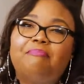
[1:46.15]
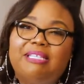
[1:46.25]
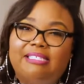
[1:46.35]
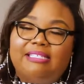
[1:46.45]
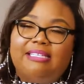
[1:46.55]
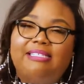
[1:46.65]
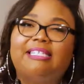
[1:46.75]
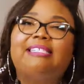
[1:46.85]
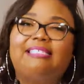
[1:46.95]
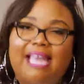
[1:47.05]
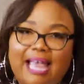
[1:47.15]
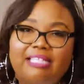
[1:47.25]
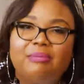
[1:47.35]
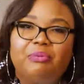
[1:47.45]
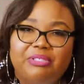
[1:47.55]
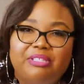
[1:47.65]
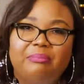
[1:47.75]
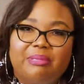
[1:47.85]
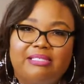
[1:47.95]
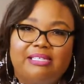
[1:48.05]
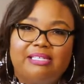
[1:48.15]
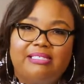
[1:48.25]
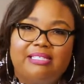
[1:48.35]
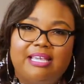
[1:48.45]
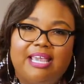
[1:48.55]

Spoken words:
business is taxable to the business.